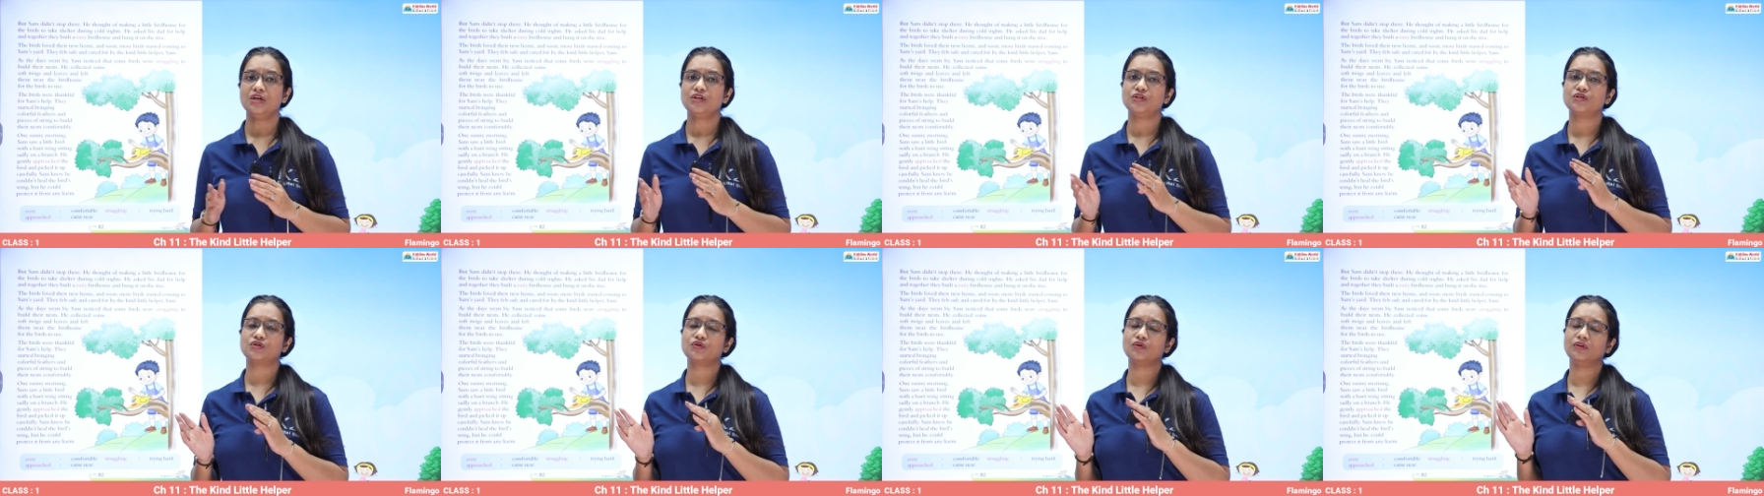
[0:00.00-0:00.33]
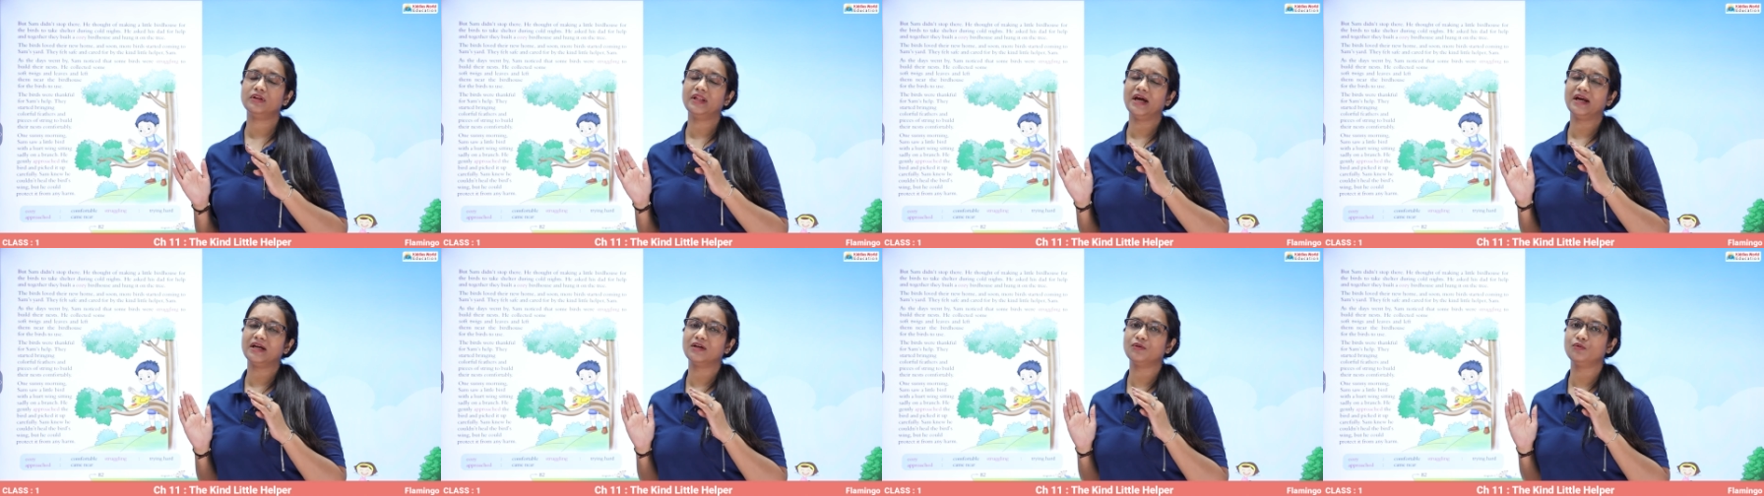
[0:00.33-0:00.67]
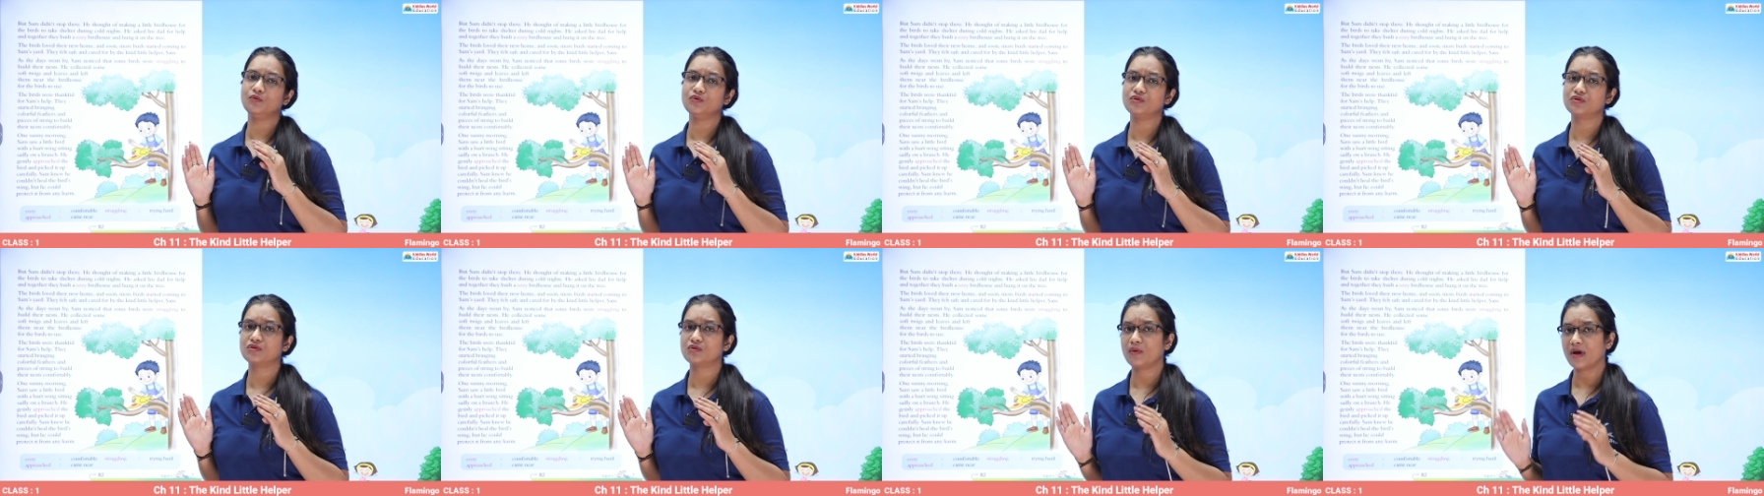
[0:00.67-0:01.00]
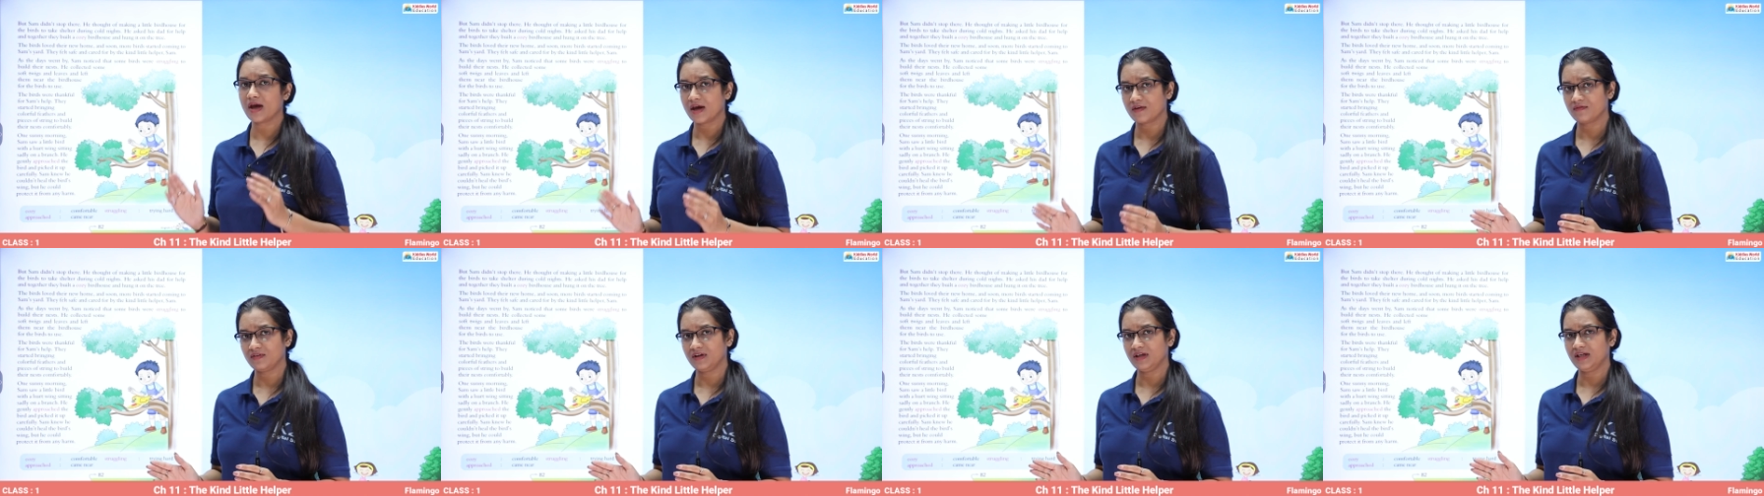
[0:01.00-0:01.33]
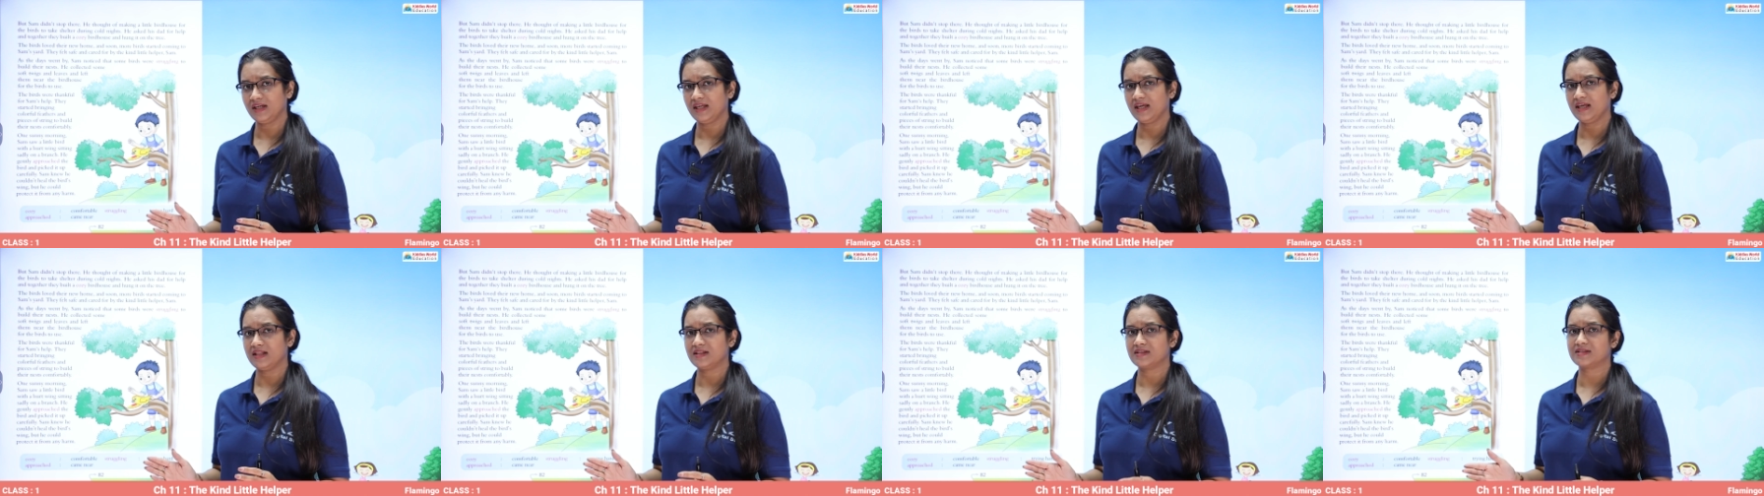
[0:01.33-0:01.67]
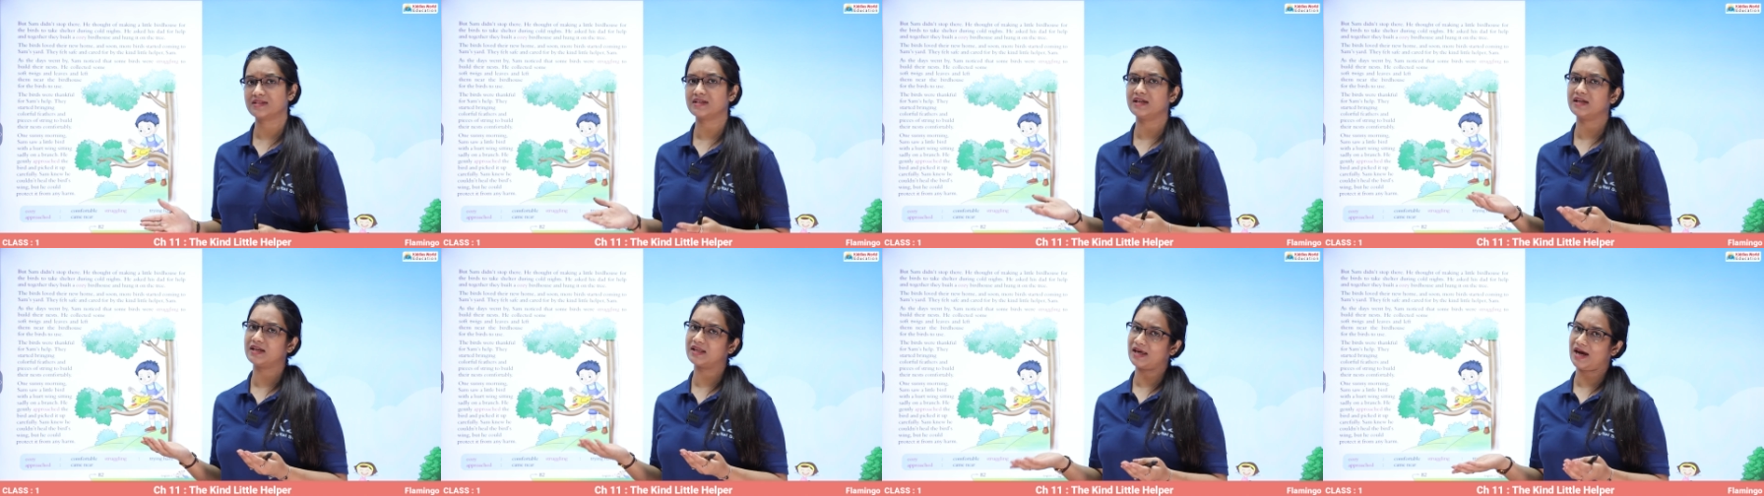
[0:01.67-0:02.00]
so that whosoever
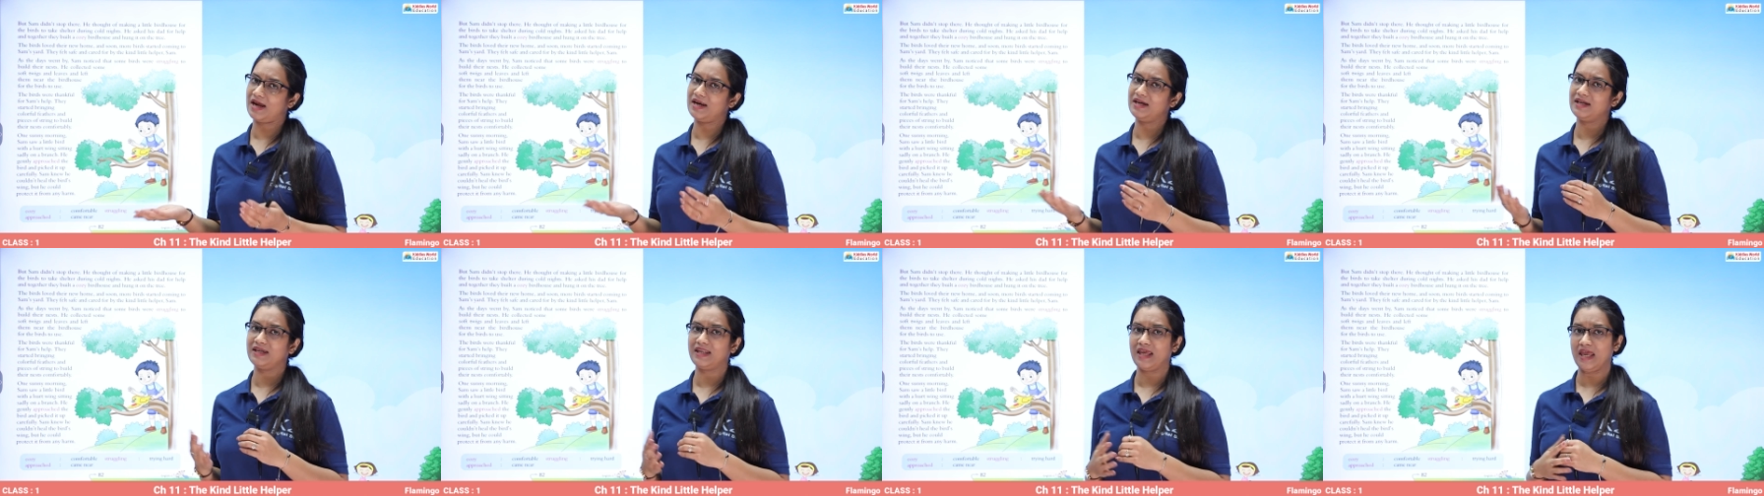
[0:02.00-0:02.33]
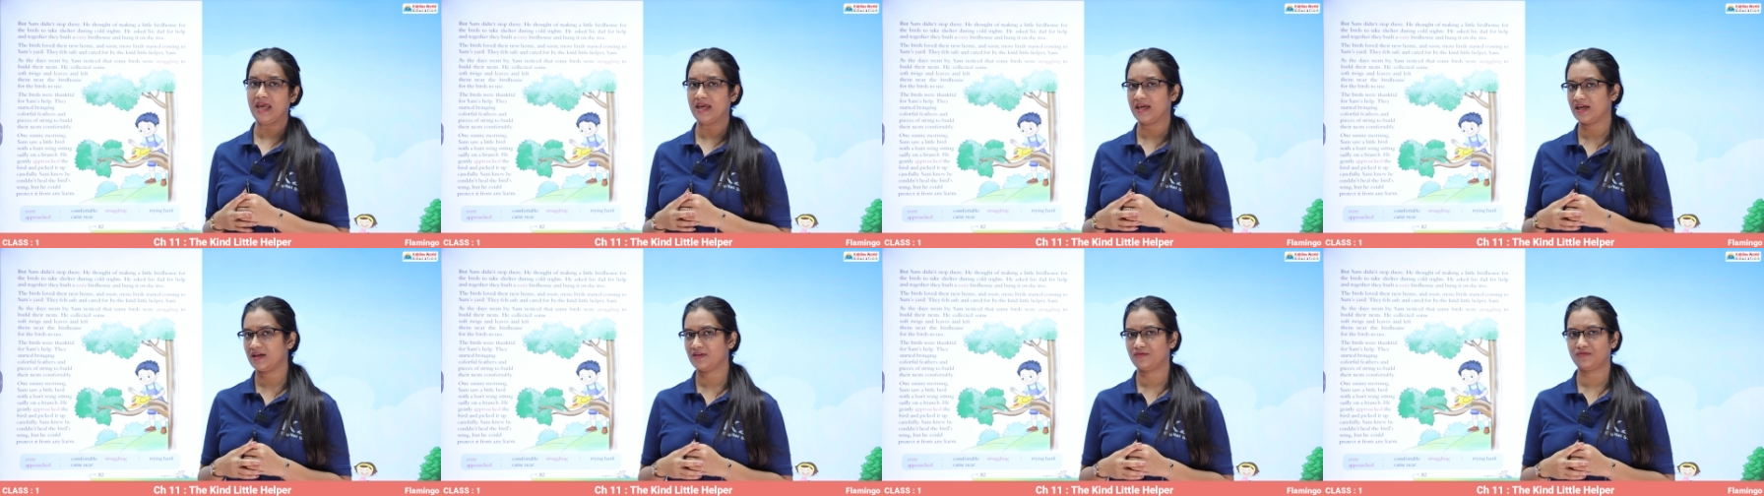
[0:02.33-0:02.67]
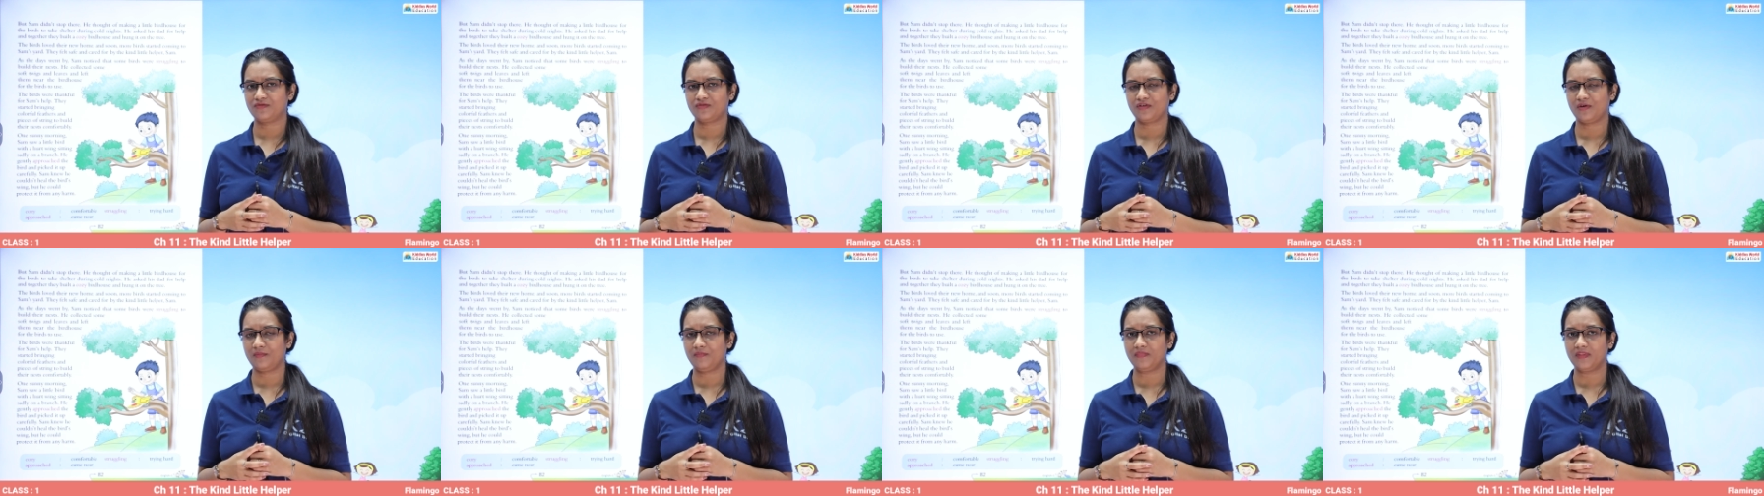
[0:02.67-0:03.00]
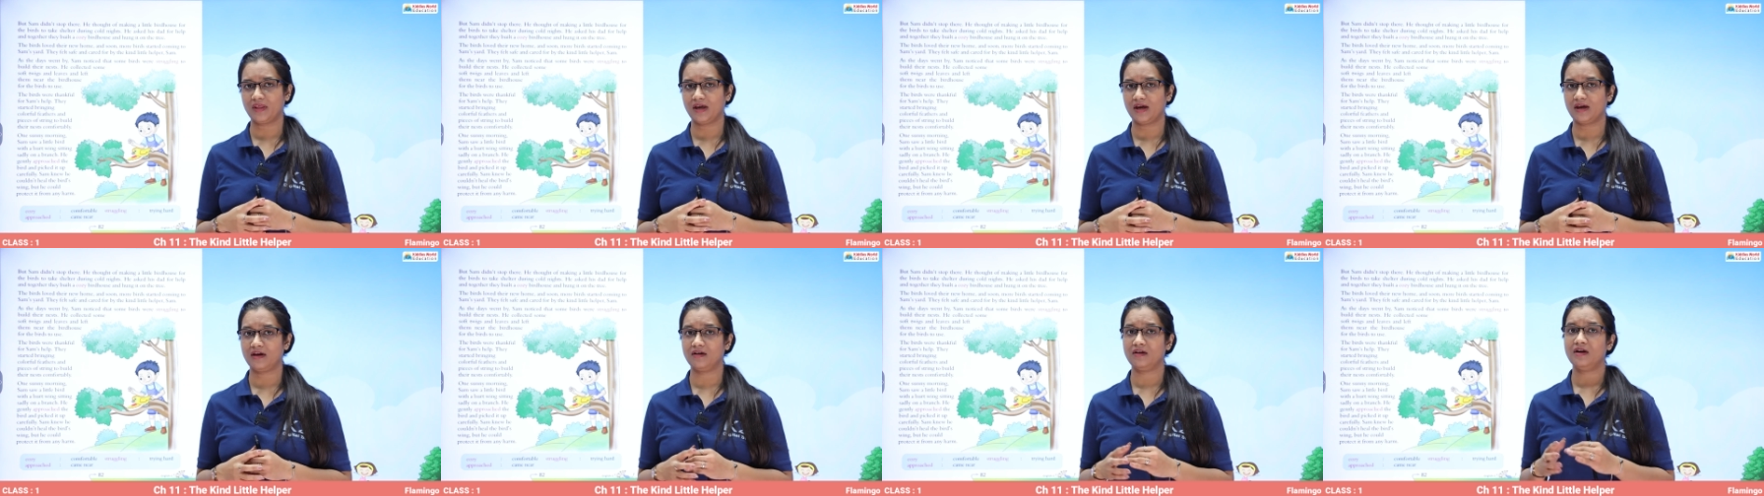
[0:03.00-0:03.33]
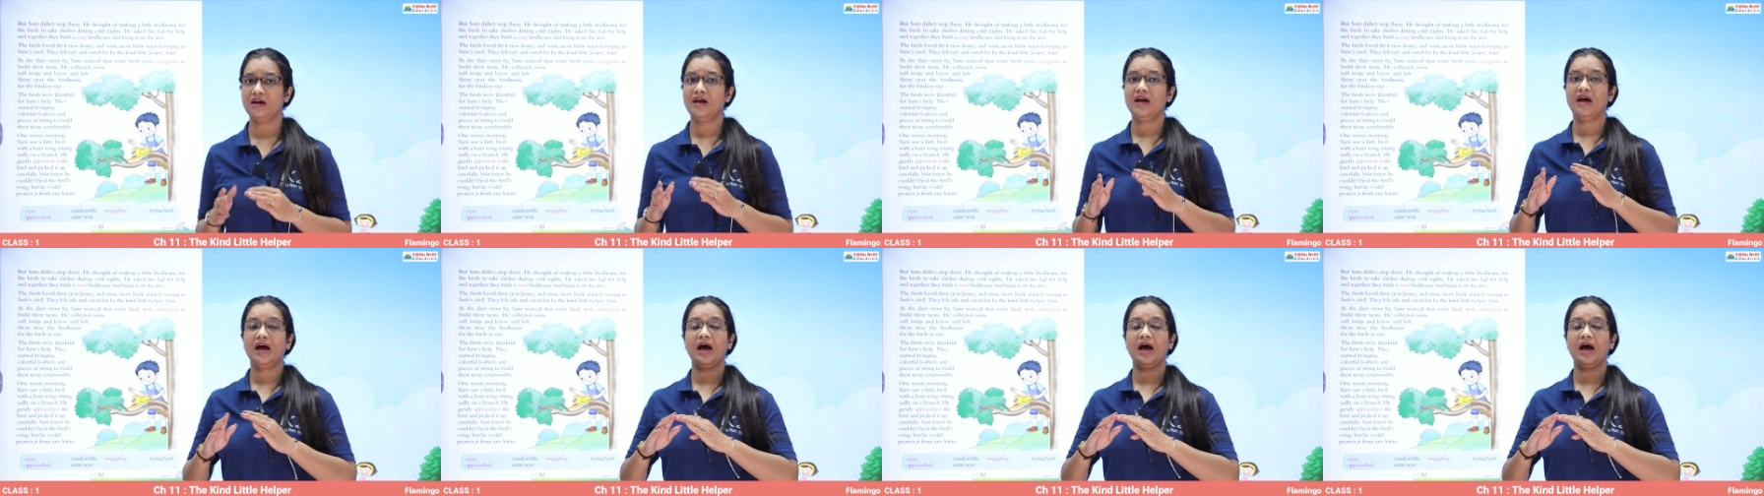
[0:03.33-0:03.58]
needs it can take it from there